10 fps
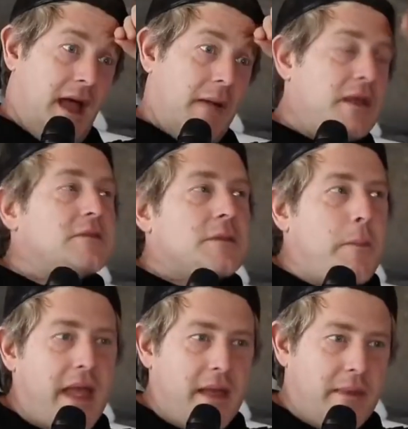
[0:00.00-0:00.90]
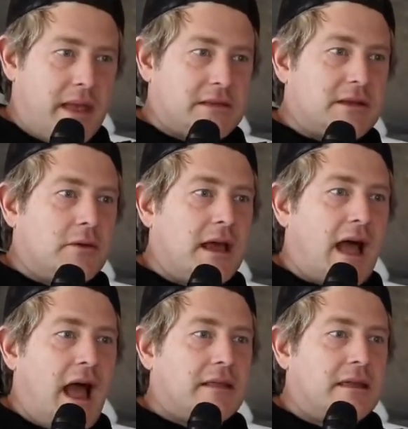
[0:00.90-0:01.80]
Yeah. I mean, he was a baby. So,
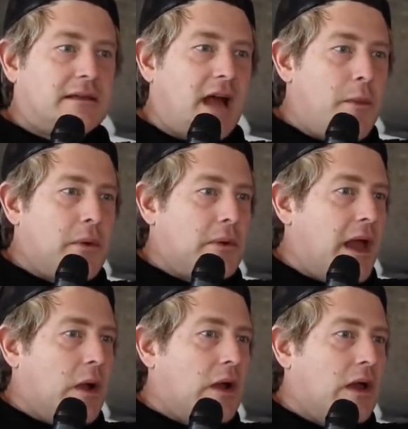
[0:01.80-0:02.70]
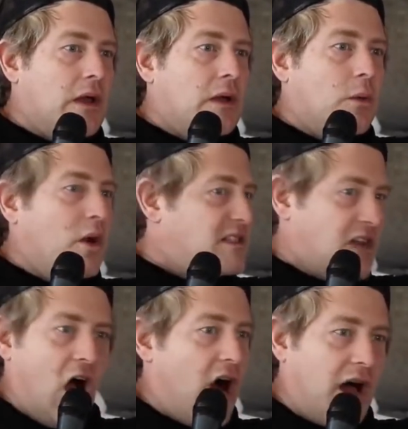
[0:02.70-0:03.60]
like, the diaper, like,
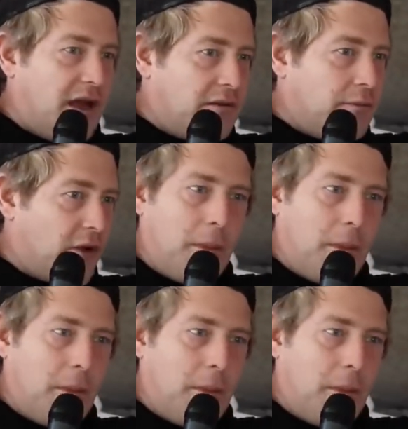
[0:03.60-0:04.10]
wasn't on